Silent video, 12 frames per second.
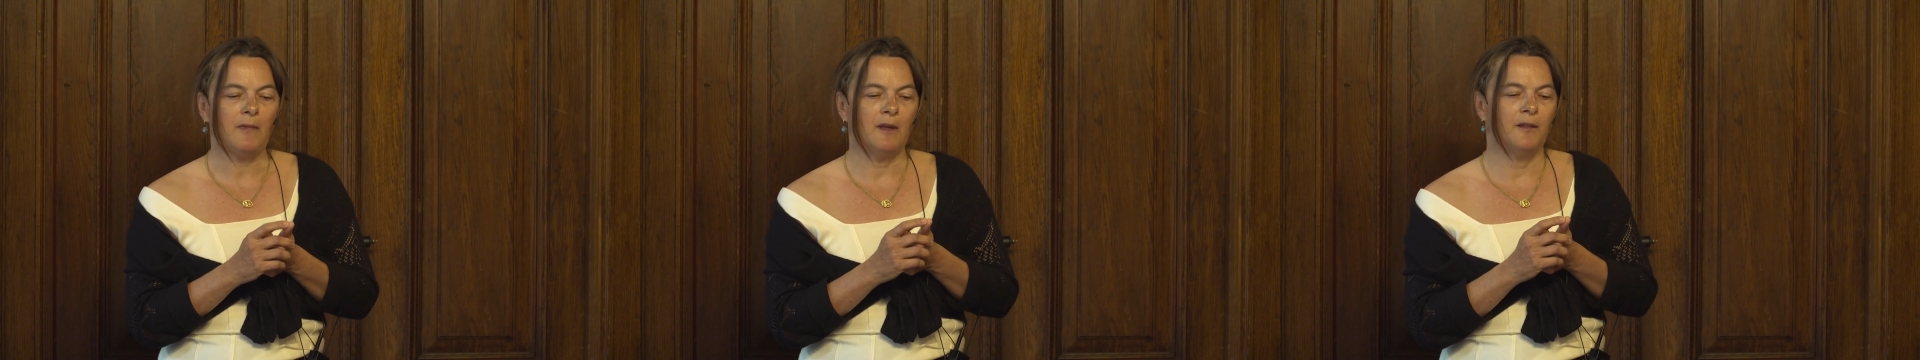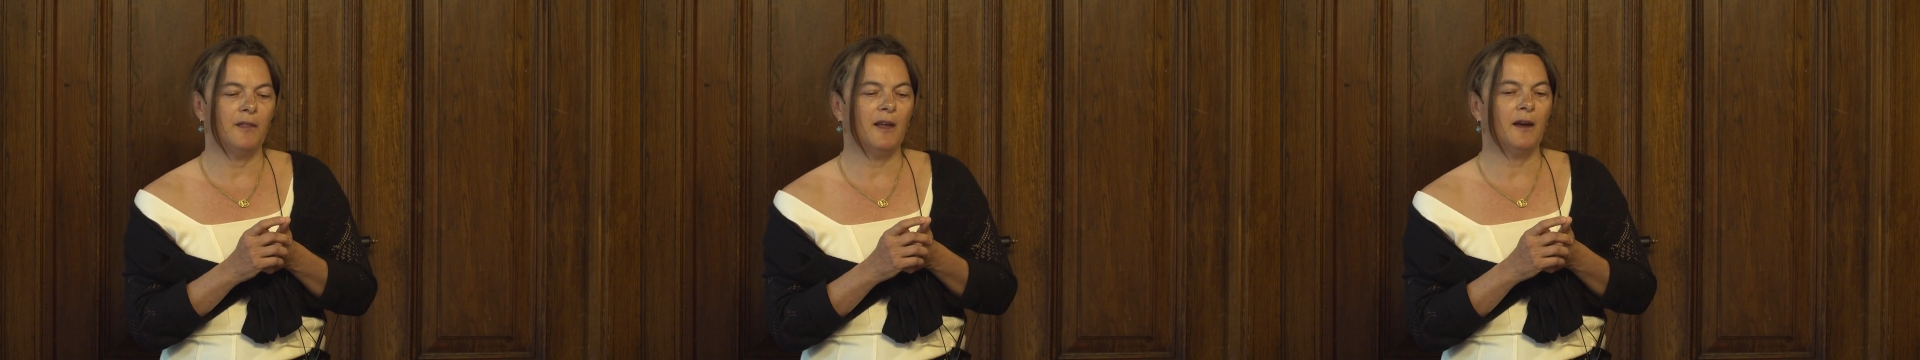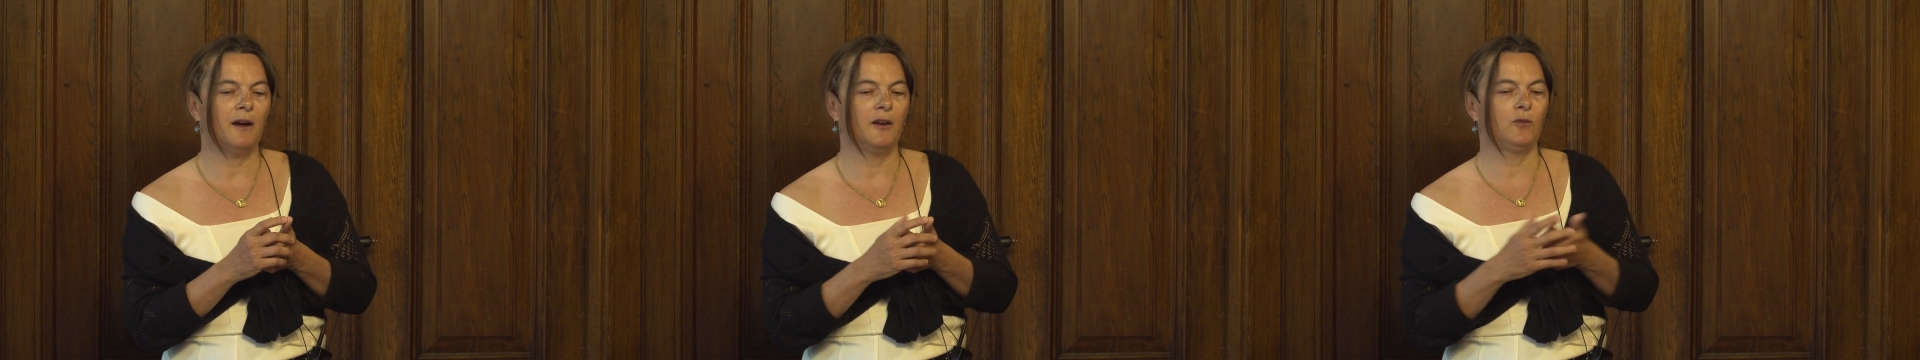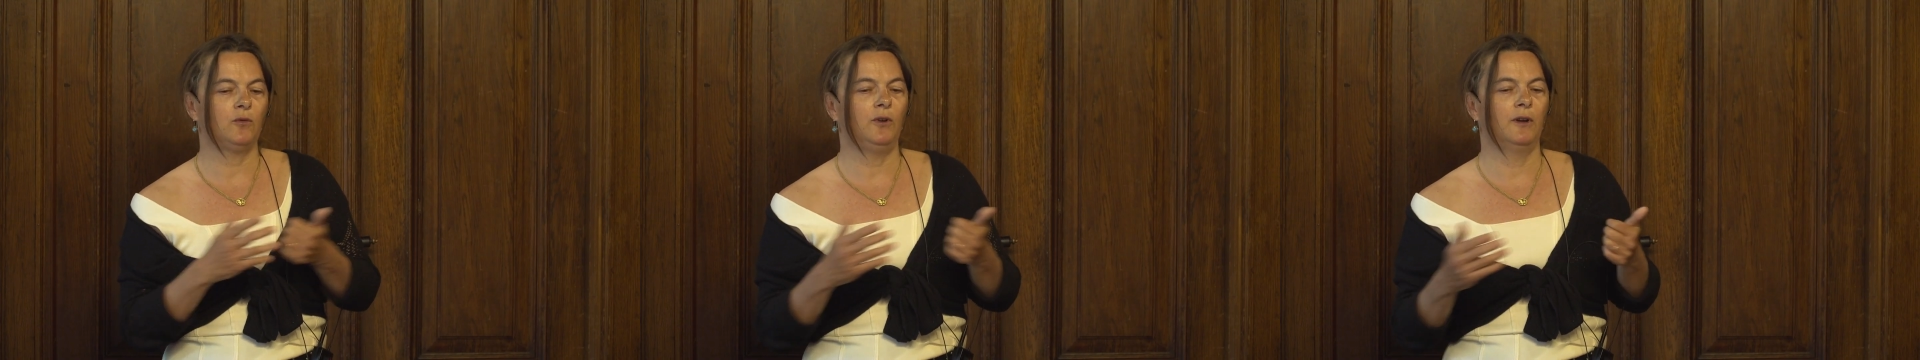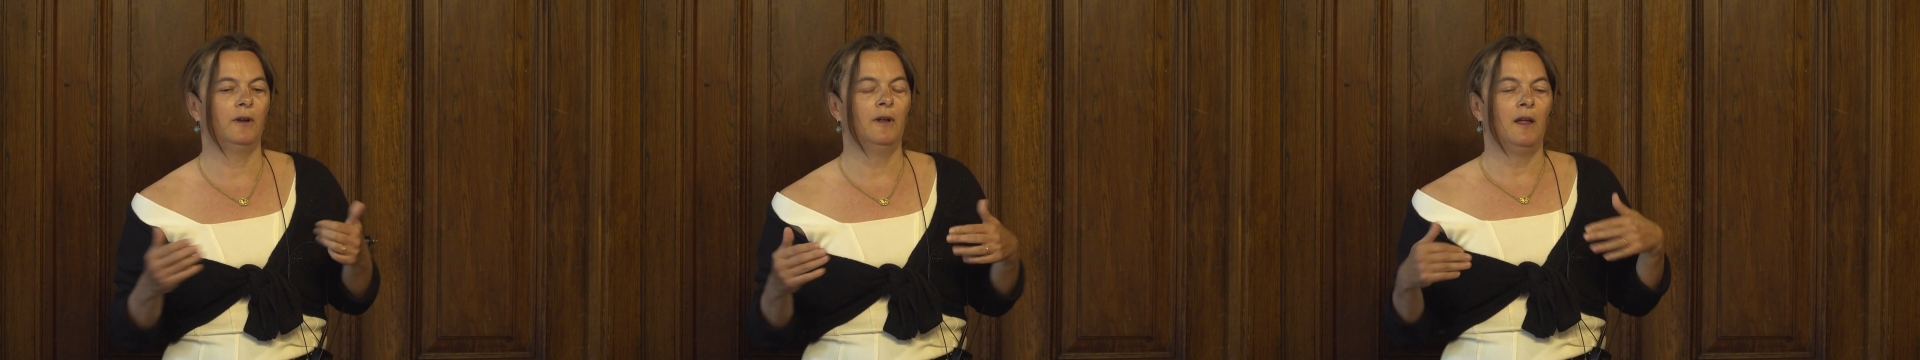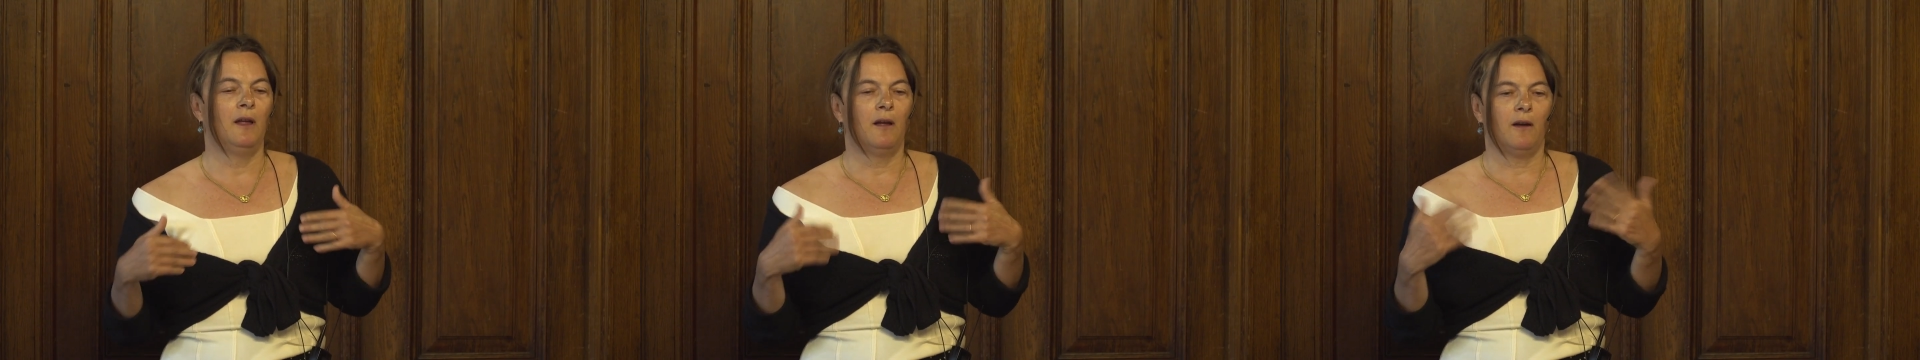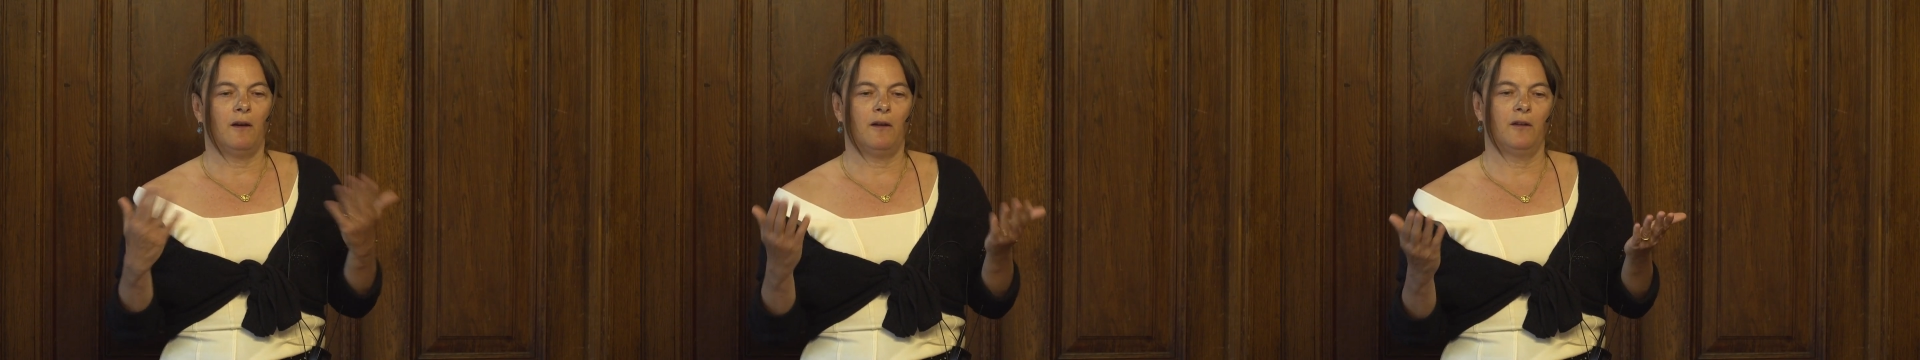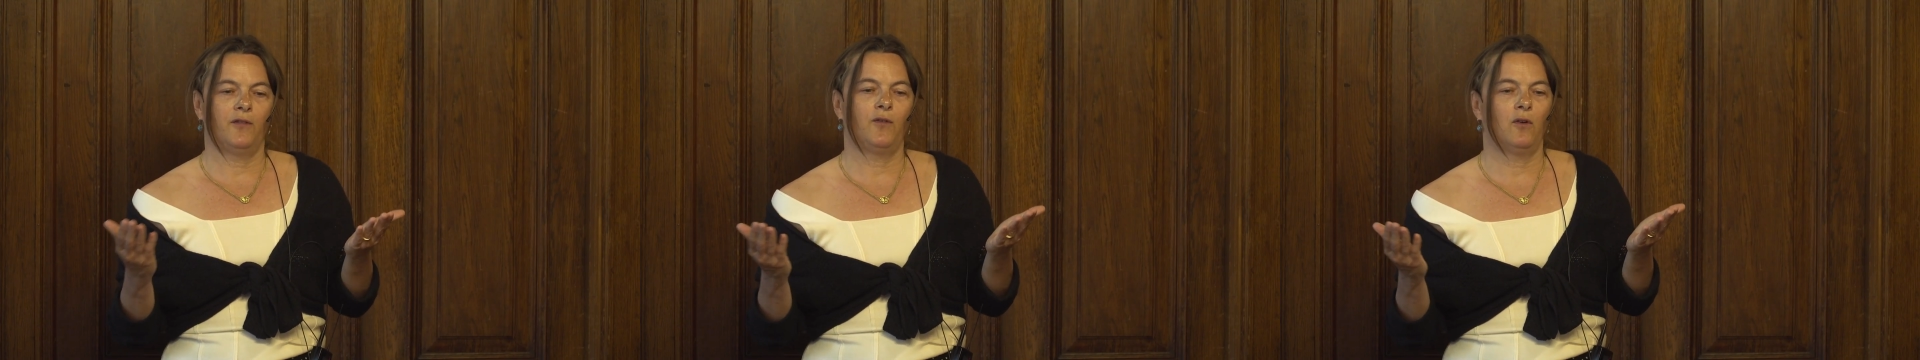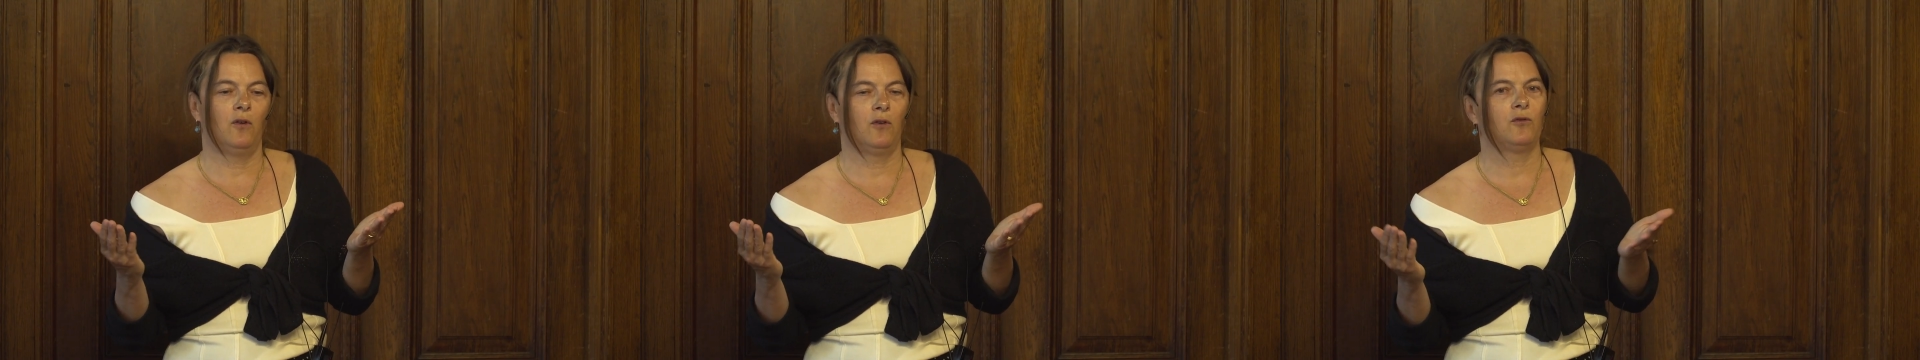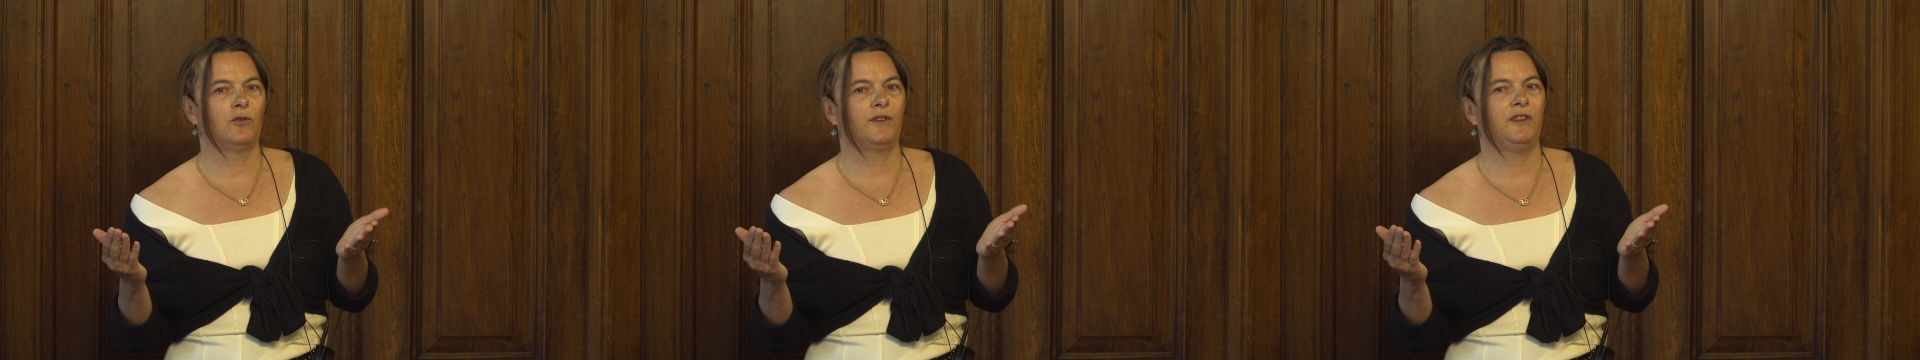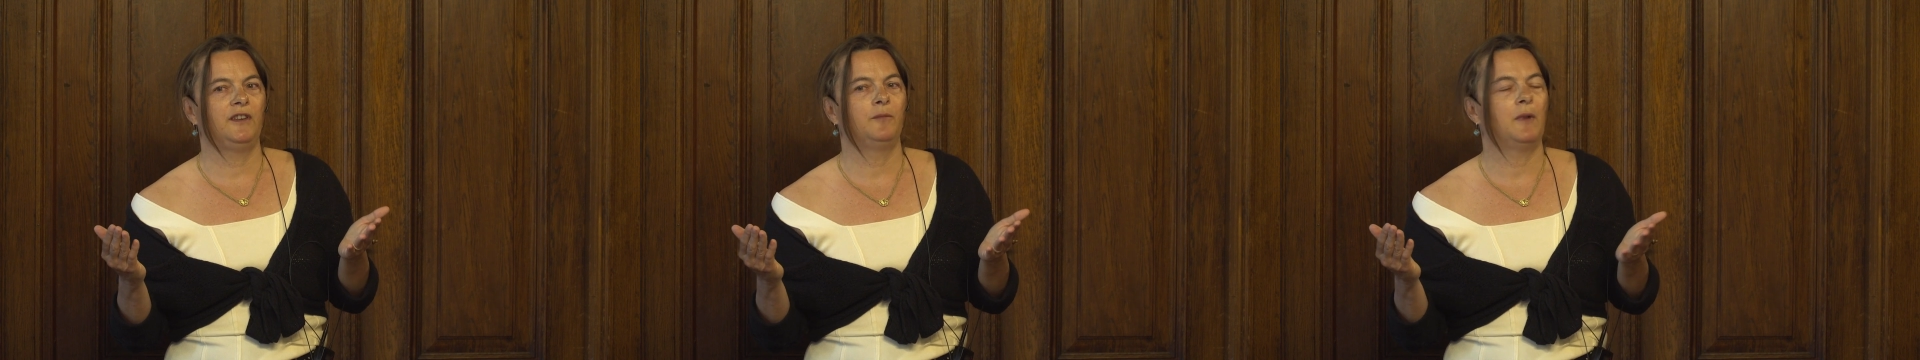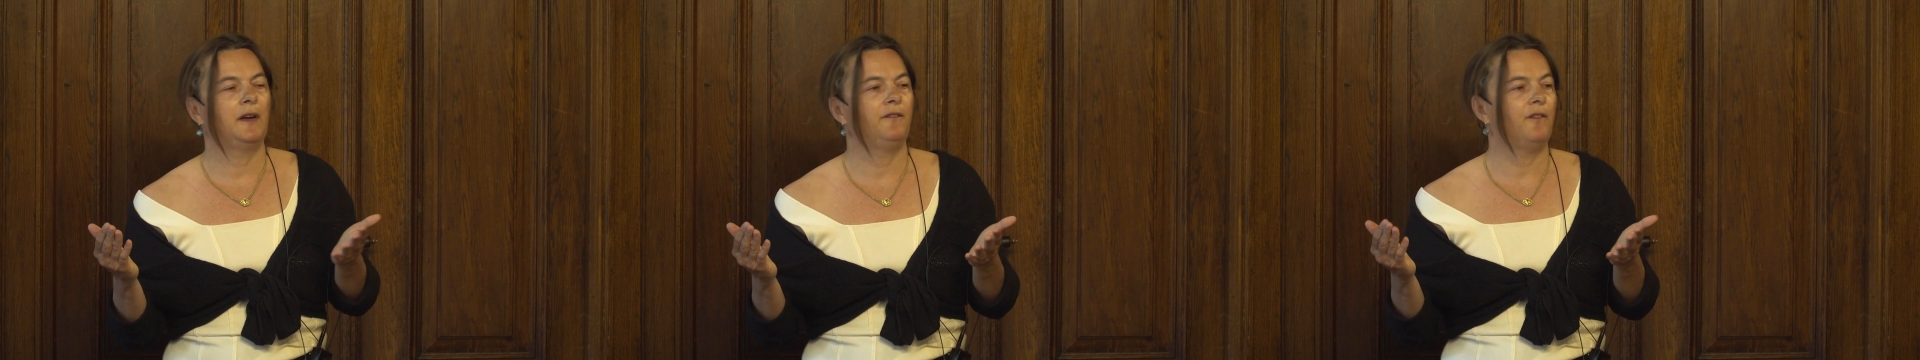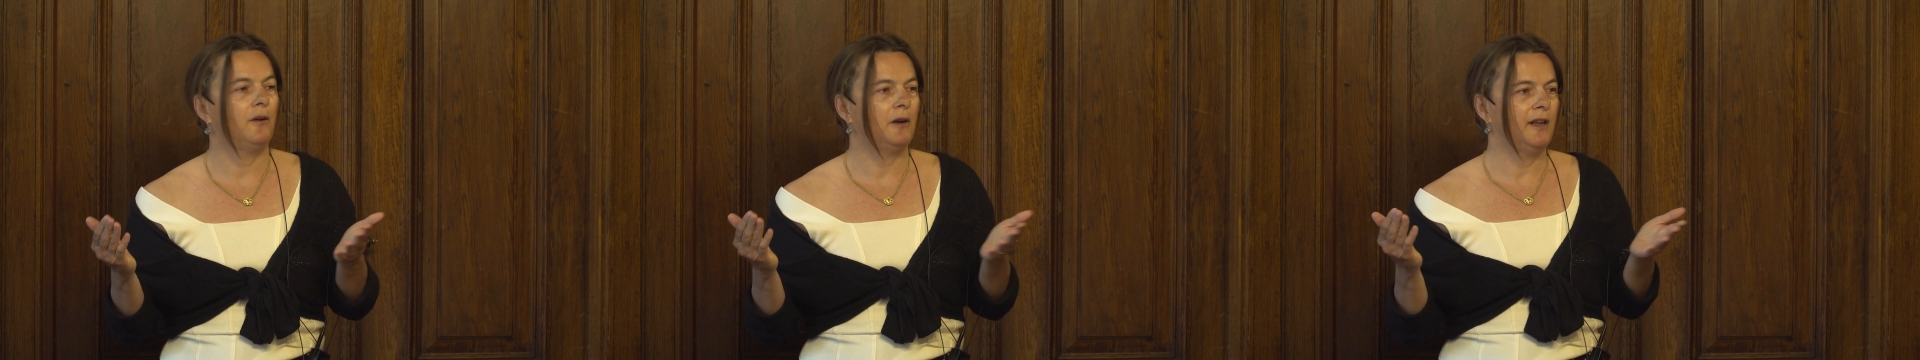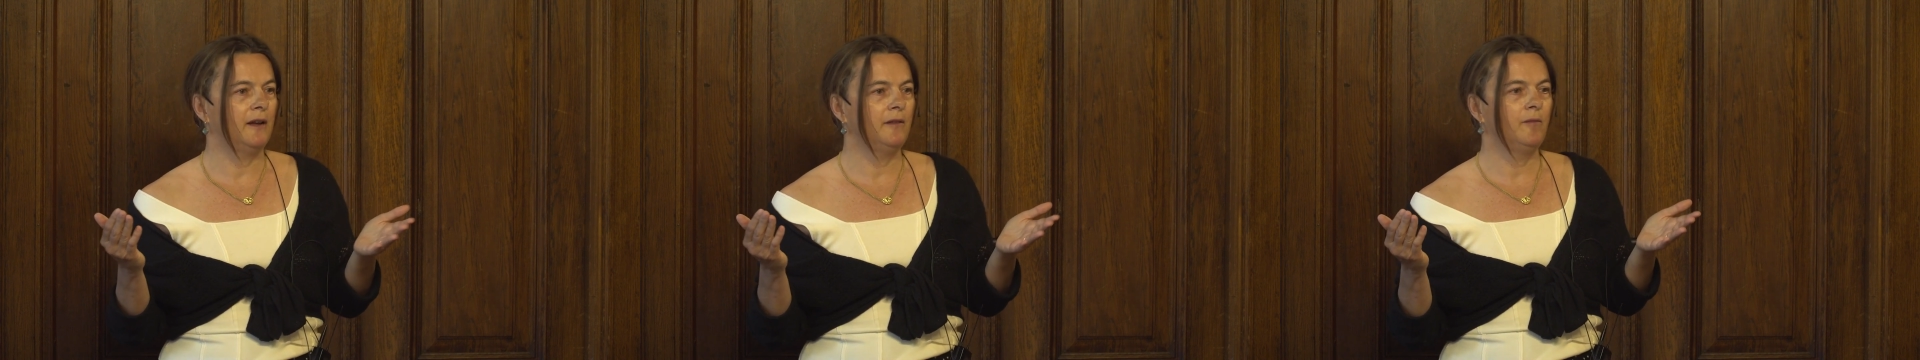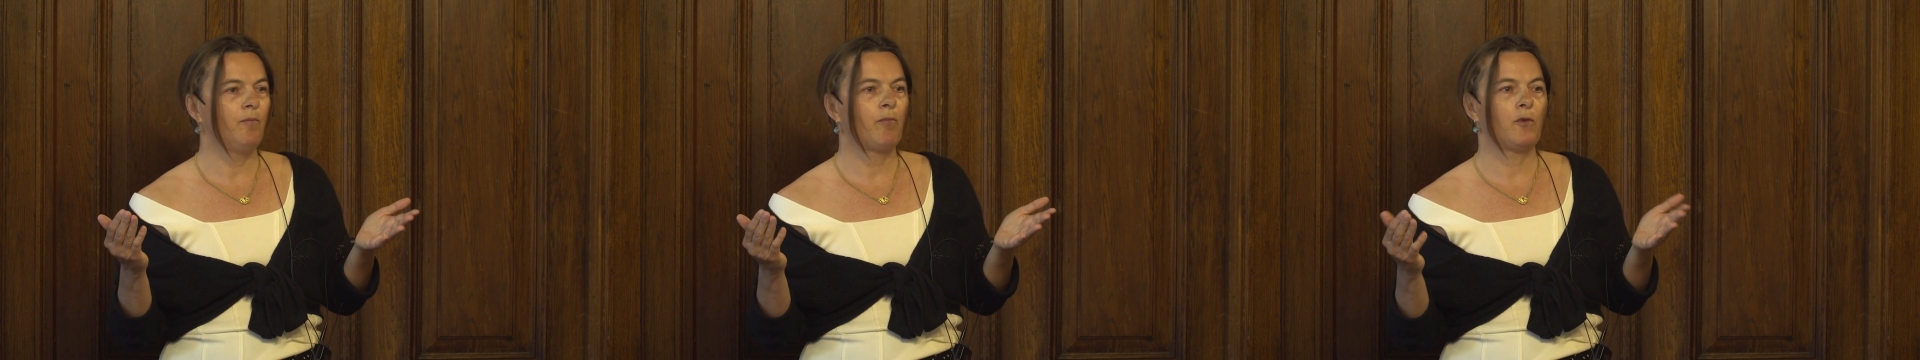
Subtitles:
And there I could follow courses by Varadhan,